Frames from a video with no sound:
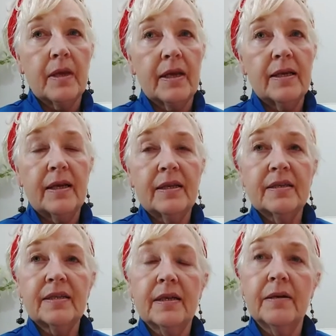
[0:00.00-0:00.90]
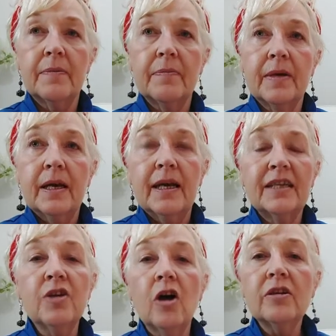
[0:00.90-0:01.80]
it's
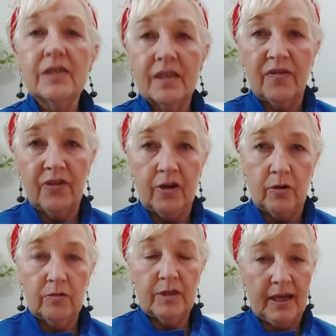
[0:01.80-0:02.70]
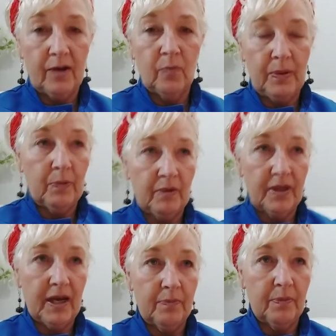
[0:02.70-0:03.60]
it's not difficult to help people
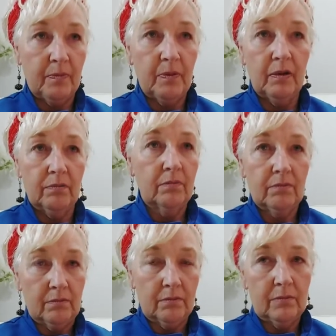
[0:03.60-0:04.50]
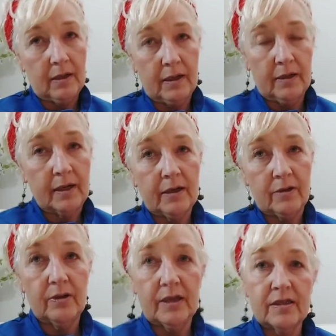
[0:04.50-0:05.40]
with well, and I
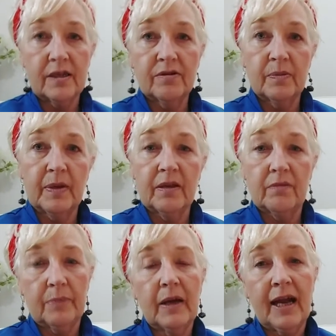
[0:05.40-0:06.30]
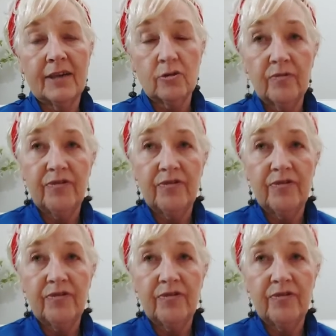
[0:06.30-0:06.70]
know that sounds a bit, but I don't